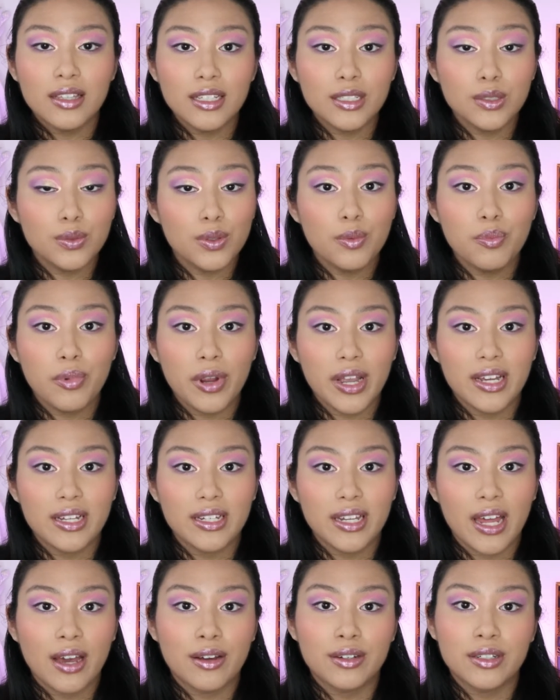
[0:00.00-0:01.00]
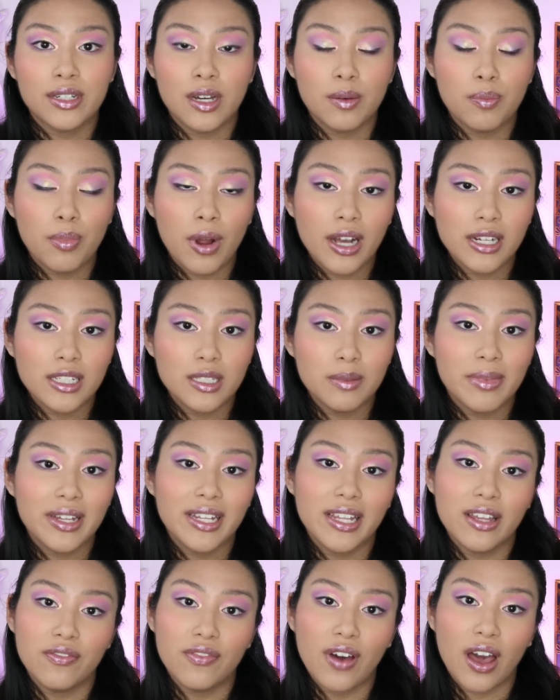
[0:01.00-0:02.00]
This would break down to
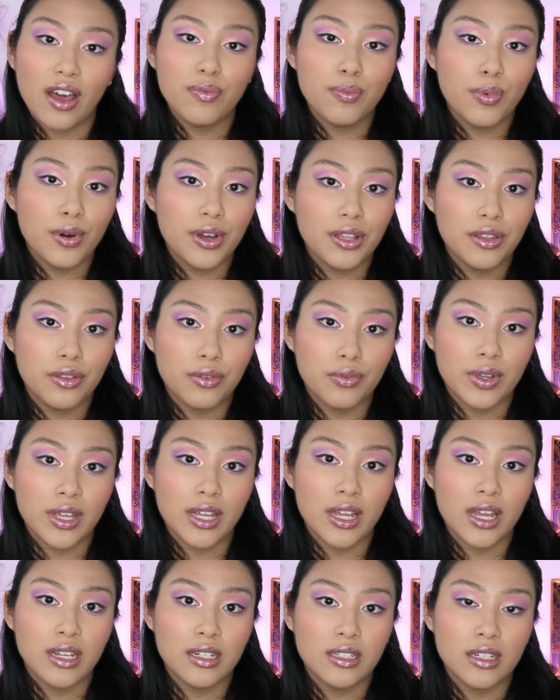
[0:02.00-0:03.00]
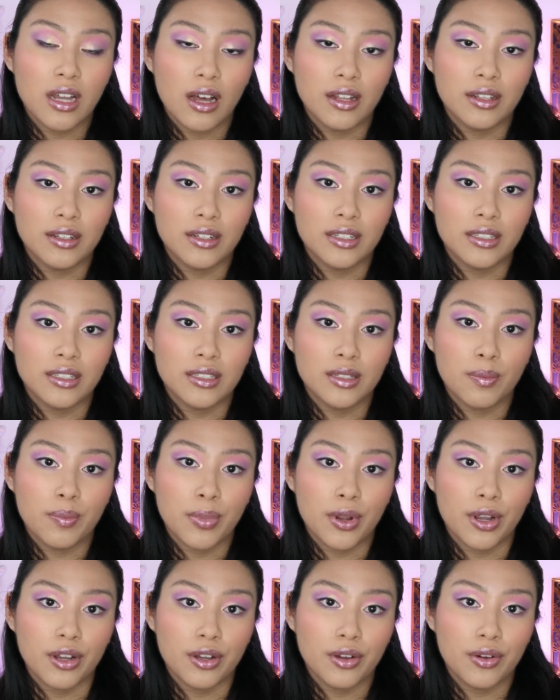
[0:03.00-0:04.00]
approximately $5.3
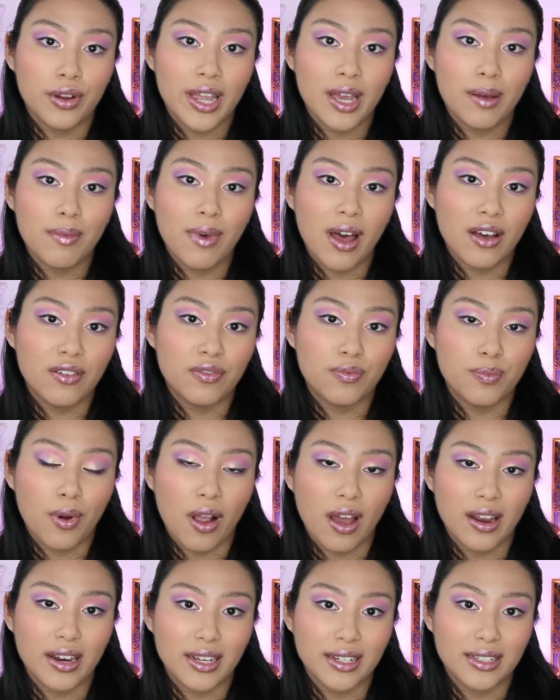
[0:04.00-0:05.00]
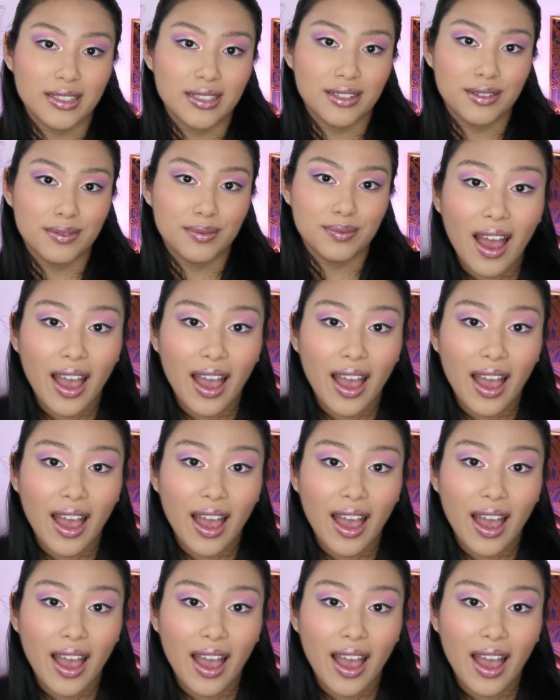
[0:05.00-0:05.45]
per gram of product.